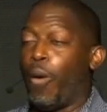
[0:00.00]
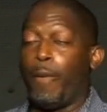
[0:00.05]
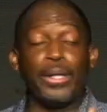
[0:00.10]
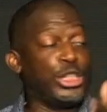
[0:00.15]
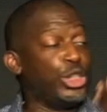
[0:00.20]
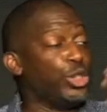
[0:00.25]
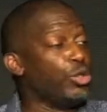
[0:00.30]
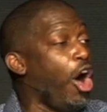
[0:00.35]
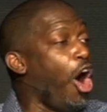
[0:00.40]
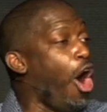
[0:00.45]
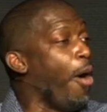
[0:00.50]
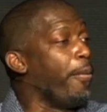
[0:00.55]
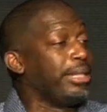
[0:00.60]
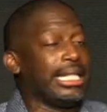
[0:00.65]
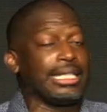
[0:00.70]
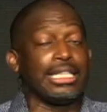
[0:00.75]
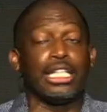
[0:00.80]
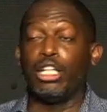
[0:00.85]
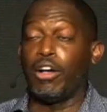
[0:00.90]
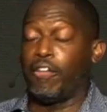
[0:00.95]
But you always
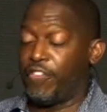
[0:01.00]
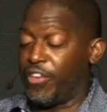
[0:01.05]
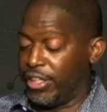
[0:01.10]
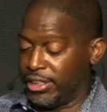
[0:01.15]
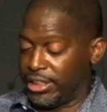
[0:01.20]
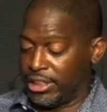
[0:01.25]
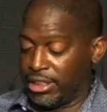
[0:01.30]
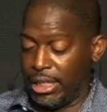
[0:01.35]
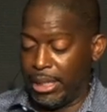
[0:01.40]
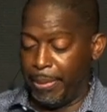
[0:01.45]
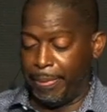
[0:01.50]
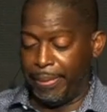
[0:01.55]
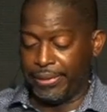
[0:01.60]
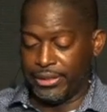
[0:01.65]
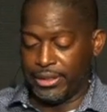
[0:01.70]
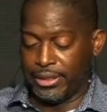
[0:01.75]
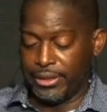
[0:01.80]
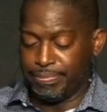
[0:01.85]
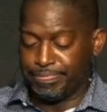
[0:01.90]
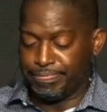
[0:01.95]
have to look for the
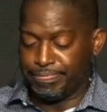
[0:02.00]
sleepers.